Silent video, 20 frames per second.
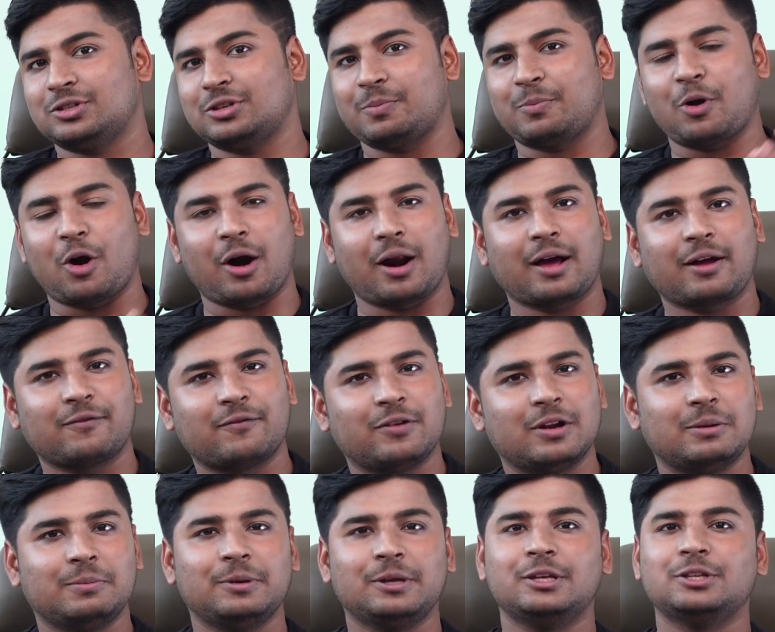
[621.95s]
the product
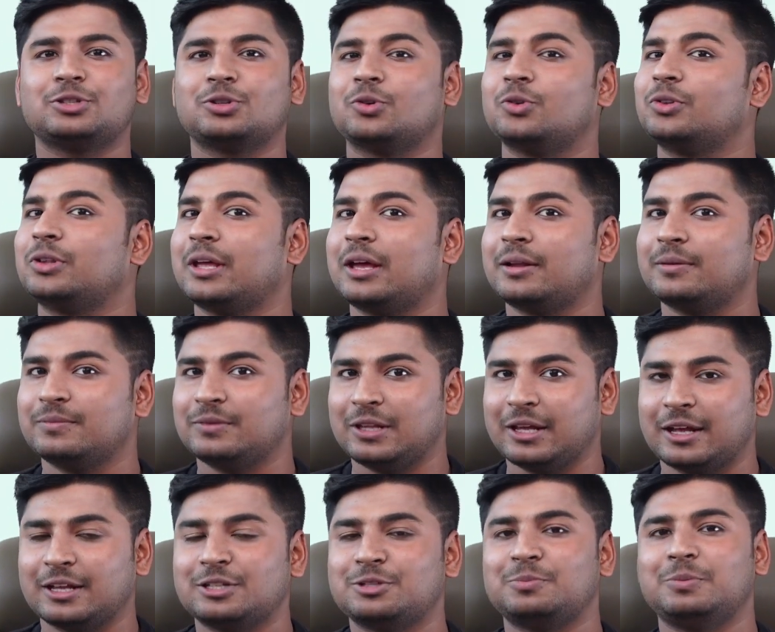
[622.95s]
will be, so that they
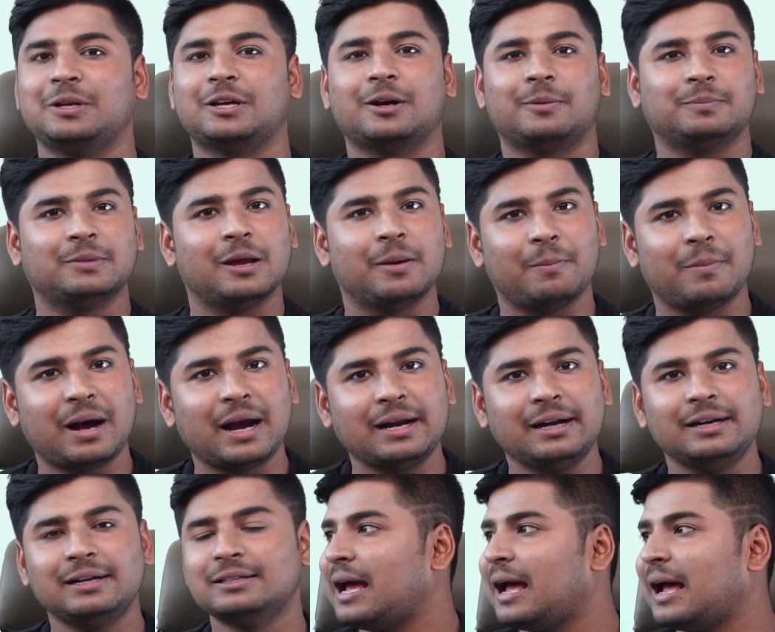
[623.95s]
can speak make up their
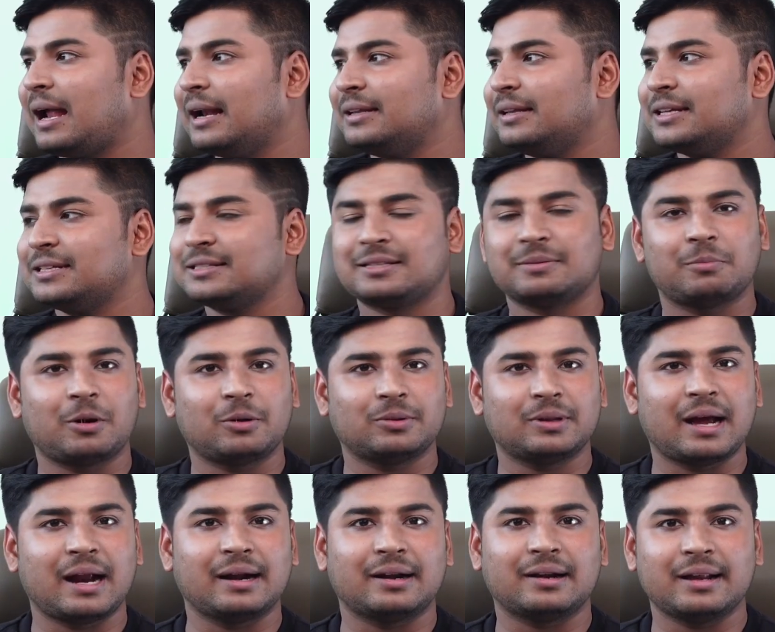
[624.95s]
mind and things about
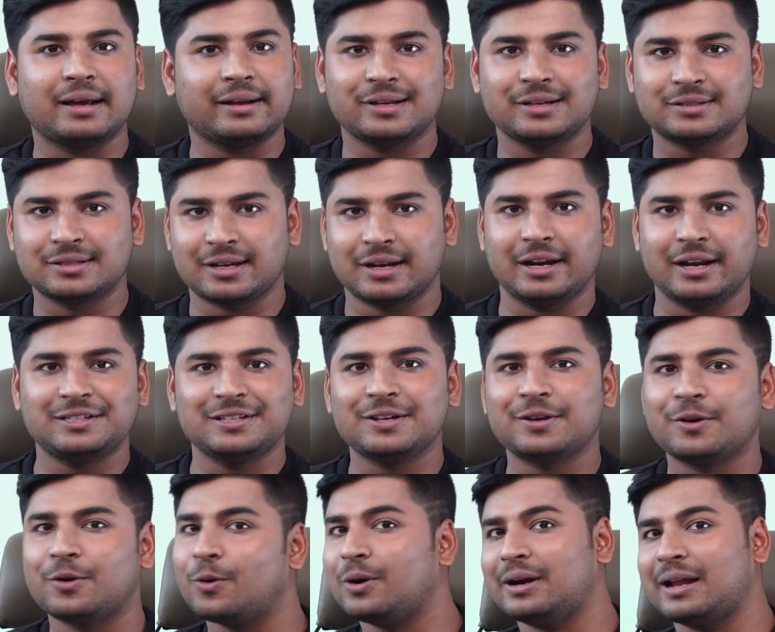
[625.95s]
that like it's crazy
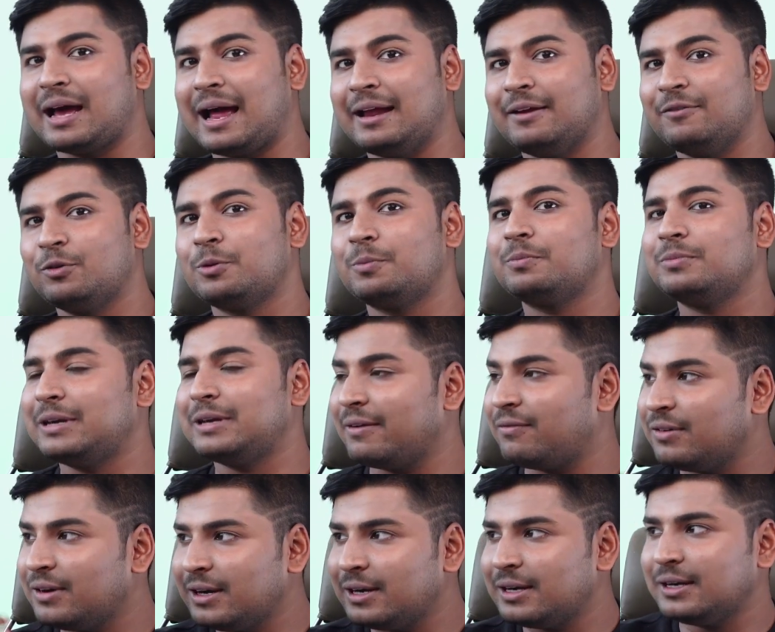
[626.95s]
good i would
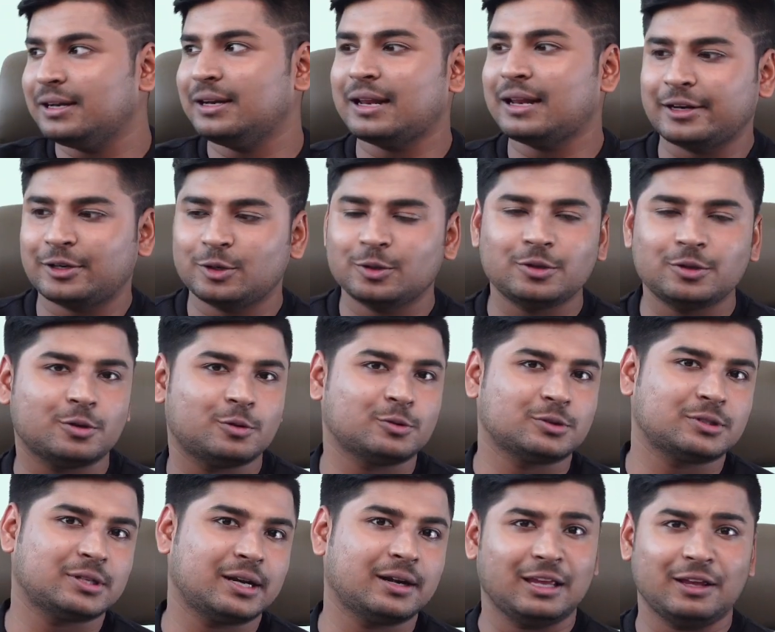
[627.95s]
definitely like to
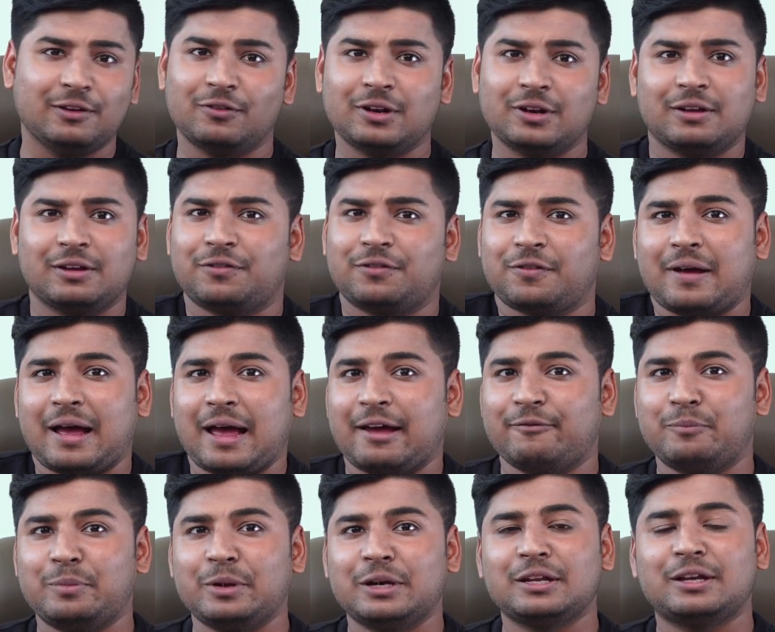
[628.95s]
use it even if i
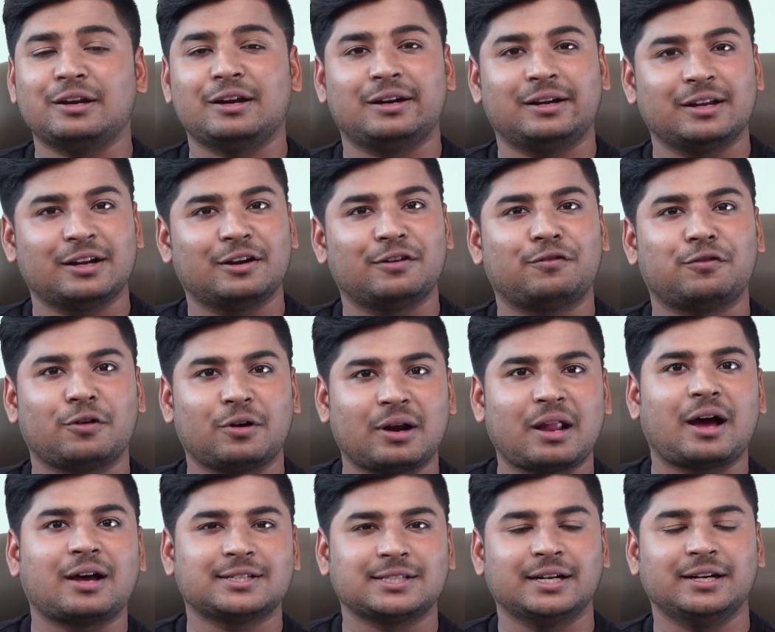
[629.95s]
have been creating it for
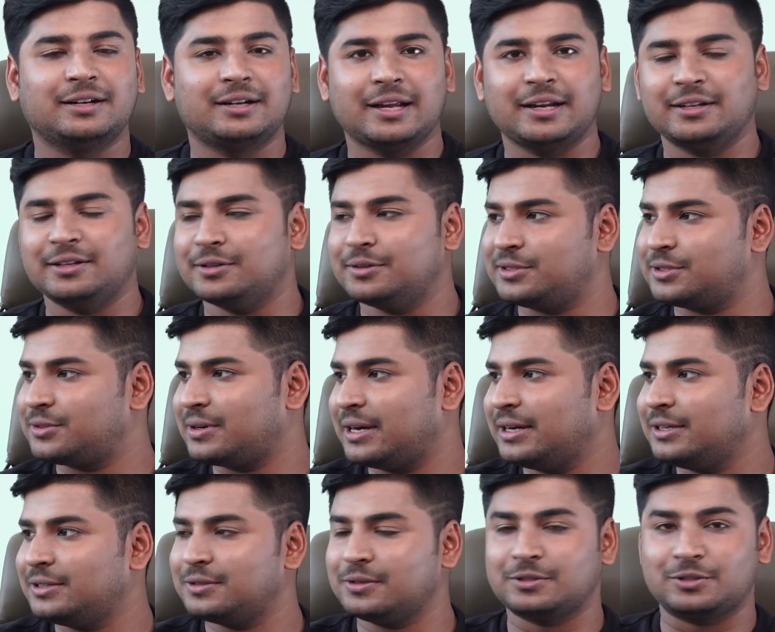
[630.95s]
last 8 10 years
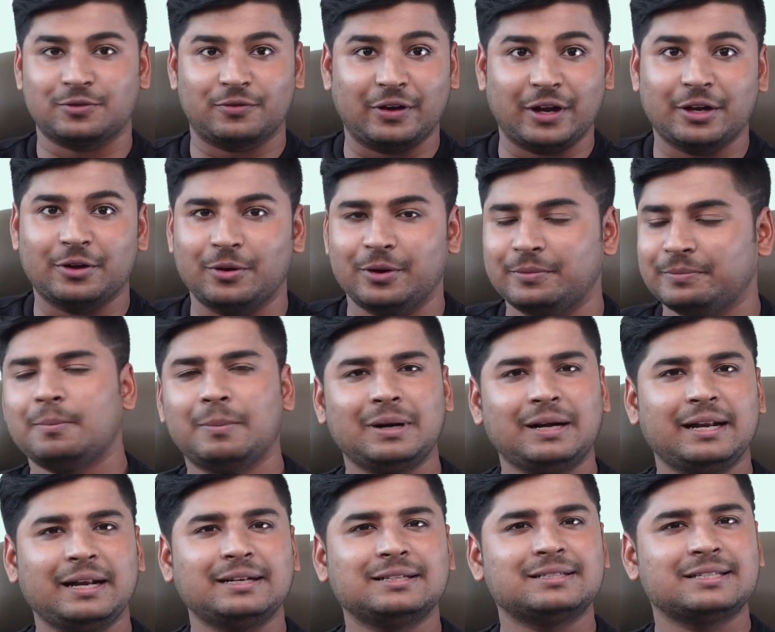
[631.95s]
right it's very good but
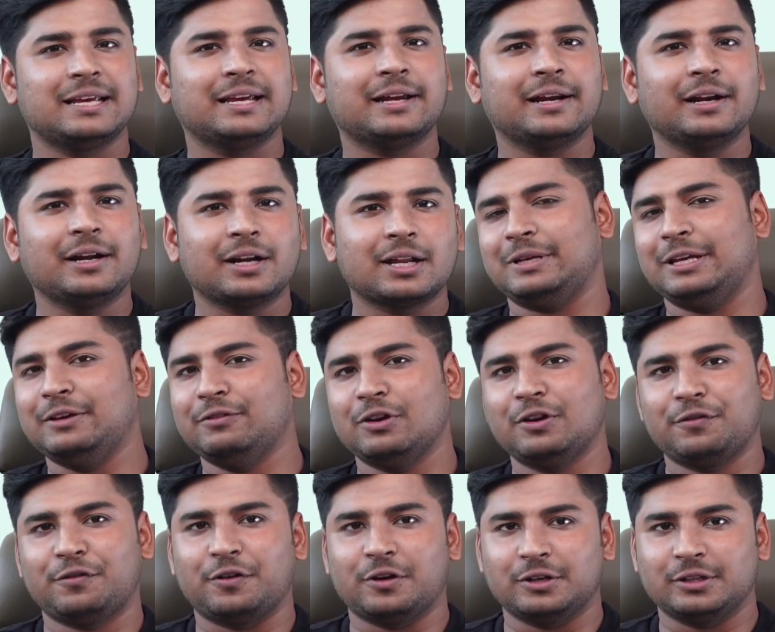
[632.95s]
let's take it even
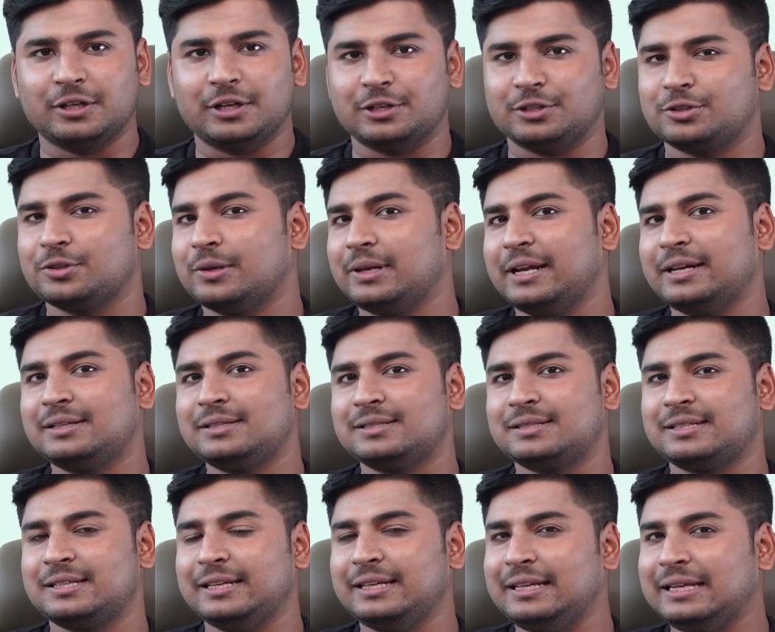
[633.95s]
further so let's
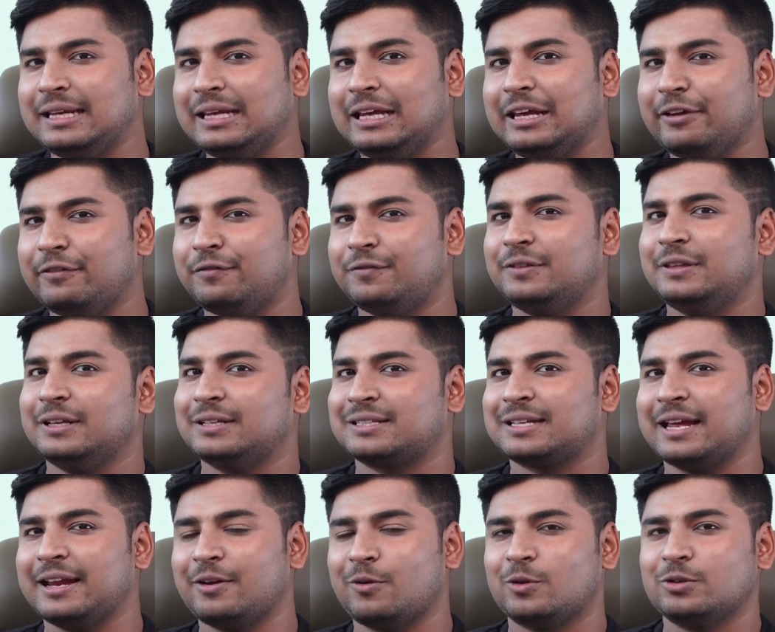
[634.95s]
see if this
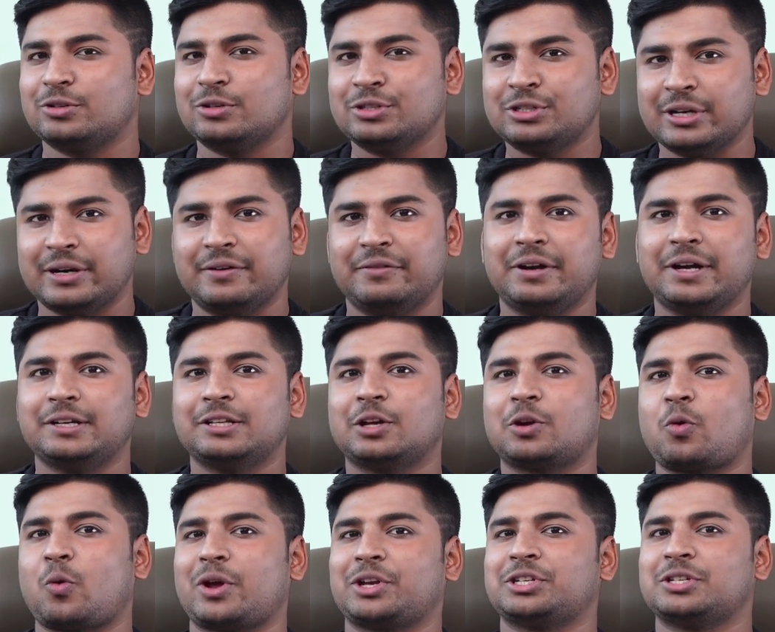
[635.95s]
can also generate the
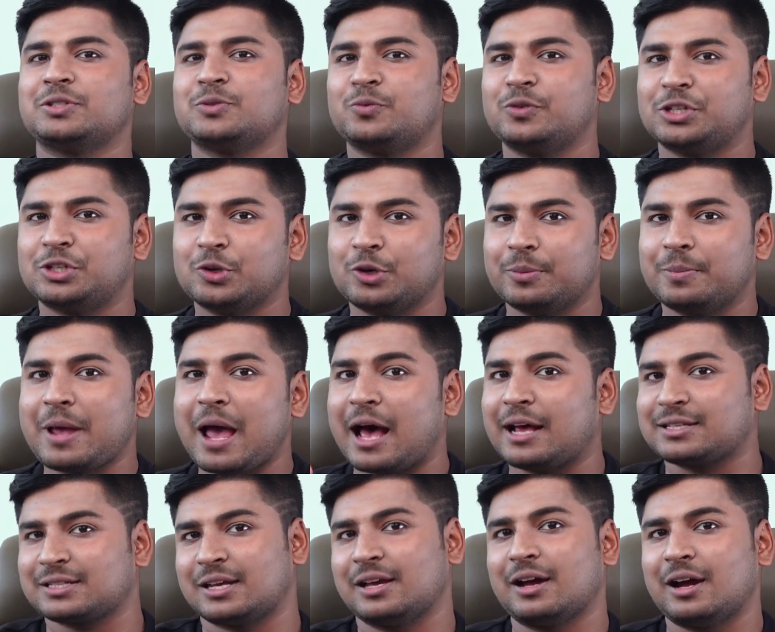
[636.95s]
questions we should be
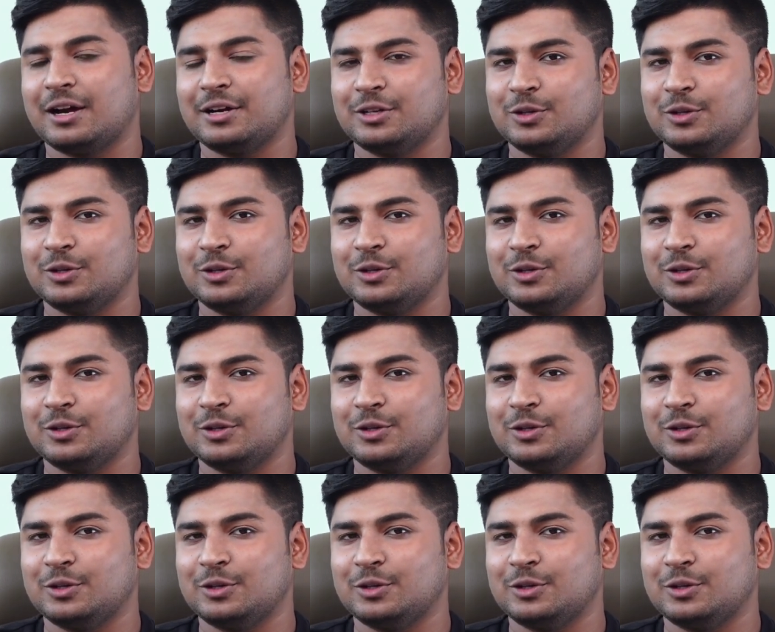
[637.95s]
asking our